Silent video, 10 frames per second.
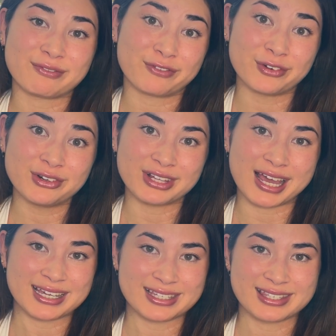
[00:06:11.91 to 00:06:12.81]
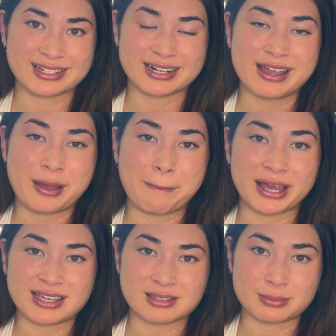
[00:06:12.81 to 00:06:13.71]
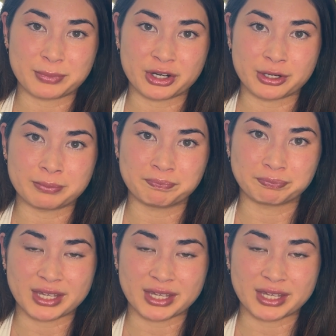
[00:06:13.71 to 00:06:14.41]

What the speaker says: fertilized by a sperm.